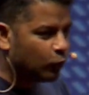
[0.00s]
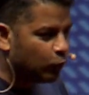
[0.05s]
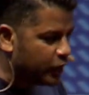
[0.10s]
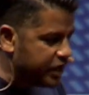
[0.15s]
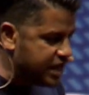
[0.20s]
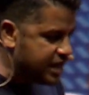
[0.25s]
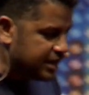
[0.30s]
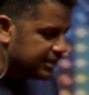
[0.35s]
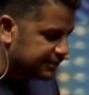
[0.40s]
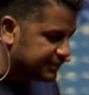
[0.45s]

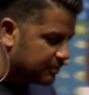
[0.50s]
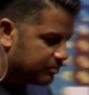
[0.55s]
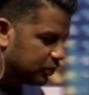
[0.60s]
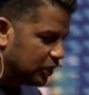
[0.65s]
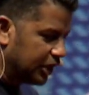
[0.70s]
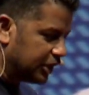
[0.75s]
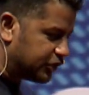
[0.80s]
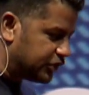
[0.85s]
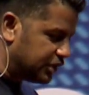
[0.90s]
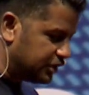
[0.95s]
we as the
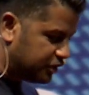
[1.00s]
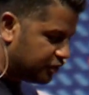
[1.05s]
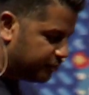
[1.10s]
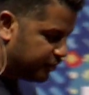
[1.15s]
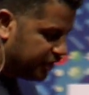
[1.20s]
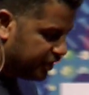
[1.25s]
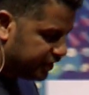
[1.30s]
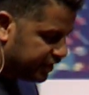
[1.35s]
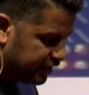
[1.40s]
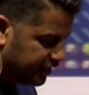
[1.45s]
blockchain
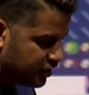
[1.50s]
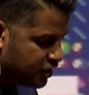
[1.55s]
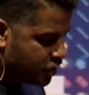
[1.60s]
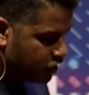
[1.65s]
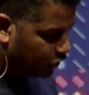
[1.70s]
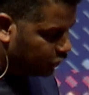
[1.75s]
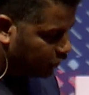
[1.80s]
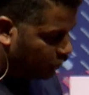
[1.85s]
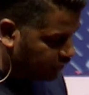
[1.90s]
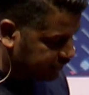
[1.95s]
community
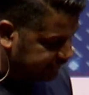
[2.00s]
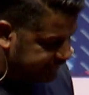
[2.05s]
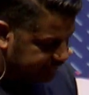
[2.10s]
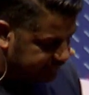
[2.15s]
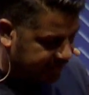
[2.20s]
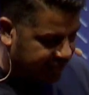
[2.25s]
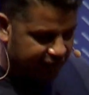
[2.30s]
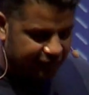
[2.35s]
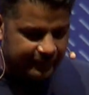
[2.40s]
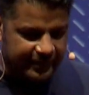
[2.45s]
looked
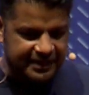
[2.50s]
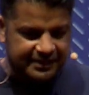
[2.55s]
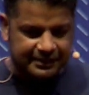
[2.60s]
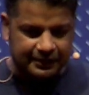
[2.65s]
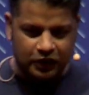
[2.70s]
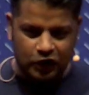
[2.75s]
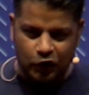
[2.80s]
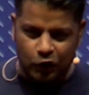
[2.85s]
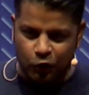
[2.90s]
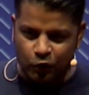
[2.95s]
at governments
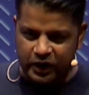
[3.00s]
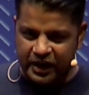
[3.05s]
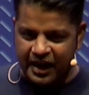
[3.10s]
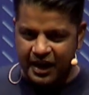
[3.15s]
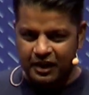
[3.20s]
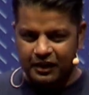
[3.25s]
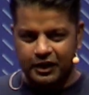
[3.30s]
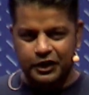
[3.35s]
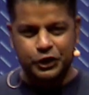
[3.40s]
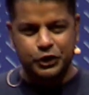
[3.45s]
and go, who the
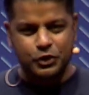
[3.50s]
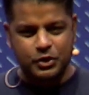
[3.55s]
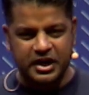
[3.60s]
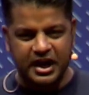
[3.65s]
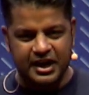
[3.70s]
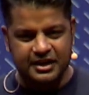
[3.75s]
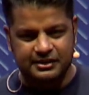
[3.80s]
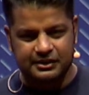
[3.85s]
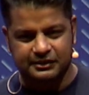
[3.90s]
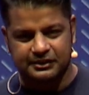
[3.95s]
hell are you
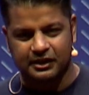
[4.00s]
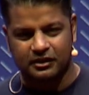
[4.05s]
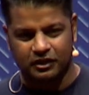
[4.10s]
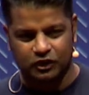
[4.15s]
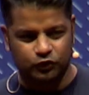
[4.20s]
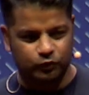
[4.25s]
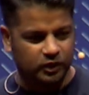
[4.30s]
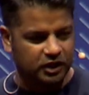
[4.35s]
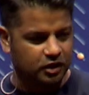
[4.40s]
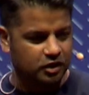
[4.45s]
guys to tell
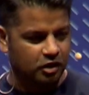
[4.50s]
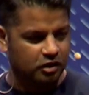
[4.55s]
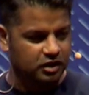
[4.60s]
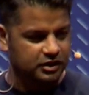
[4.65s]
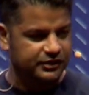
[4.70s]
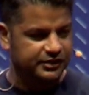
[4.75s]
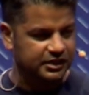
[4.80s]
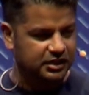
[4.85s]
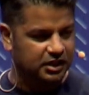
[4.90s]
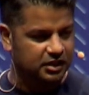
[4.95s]
us what a
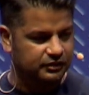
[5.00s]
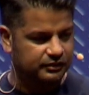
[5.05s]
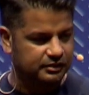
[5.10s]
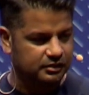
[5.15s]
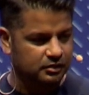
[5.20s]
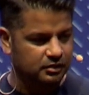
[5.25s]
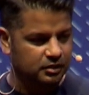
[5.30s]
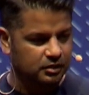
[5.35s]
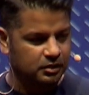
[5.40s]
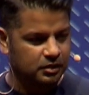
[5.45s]
currency is?
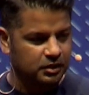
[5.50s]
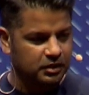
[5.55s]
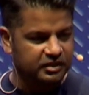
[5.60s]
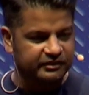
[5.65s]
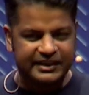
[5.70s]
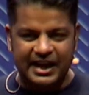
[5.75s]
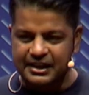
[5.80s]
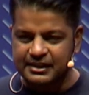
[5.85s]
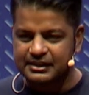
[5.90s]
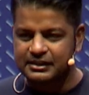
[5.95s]

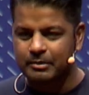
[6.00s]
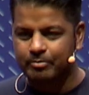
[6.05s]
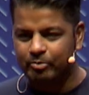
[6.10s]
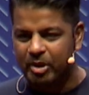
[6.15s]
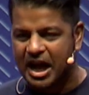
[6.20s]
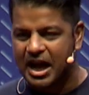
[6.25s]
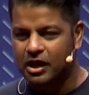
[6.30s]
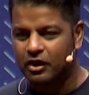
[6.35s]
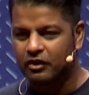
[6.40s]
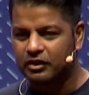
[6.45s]
That's the
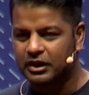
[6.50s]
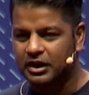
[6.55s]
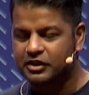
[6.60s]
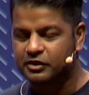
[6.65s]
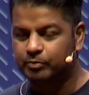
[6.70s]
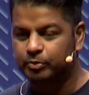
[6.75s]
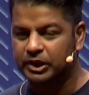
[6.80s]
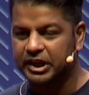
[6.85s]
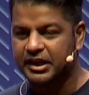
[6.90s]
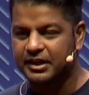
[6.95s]
pattern
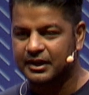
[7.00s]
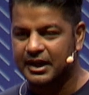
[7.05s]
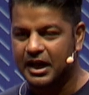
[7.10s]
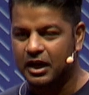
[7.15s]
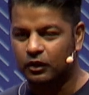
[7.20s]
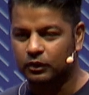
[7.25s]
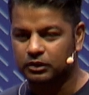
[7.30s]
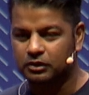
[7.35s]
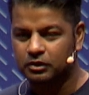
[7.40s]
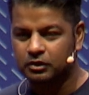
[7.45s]
that's playing
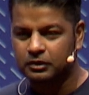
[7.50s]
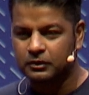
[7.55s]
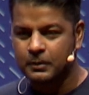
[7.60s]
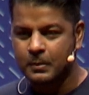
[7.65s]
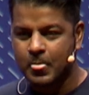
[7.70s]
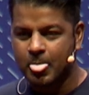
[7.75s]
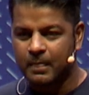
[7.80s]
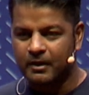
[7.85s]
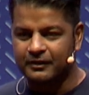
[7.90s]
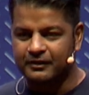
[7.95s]
out.
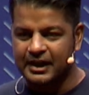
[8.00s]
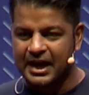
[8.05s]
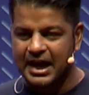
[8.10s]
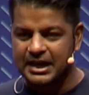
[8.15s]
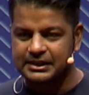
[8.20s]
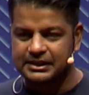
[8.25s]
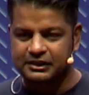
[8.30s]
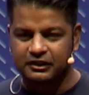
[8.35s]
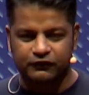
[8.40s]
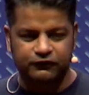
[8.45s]

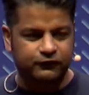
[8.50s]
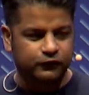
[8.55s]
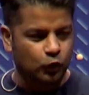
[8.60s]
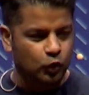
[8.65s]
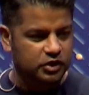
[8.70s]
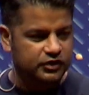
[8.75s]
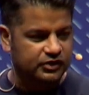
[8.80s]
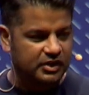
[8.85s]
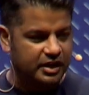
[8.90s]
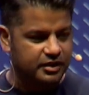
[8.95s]
That's the
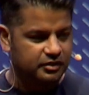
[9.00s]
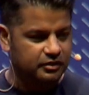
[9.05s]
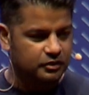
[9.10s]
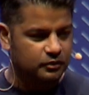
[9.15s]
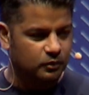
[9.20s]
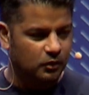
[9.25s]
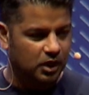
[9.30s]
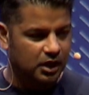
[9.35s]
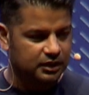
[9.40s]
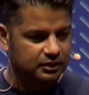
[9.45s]
foresight
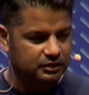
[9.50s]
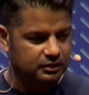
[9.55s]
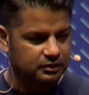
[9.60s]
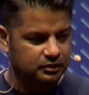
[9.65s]
you want